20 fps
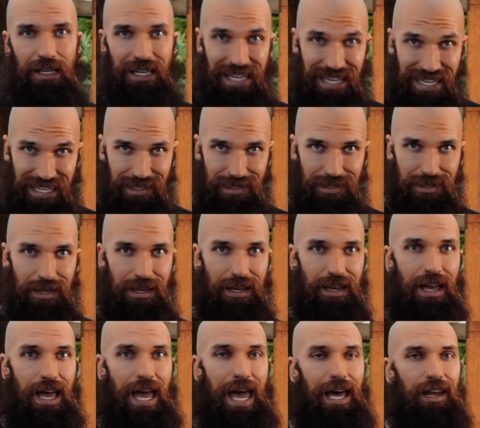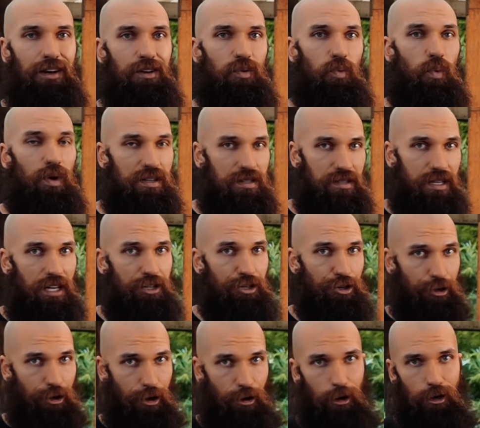is and what stage you're
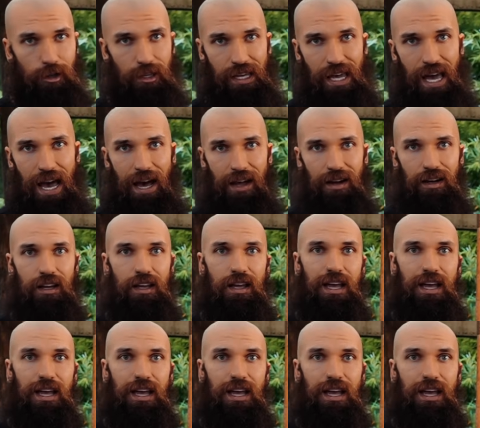currently at,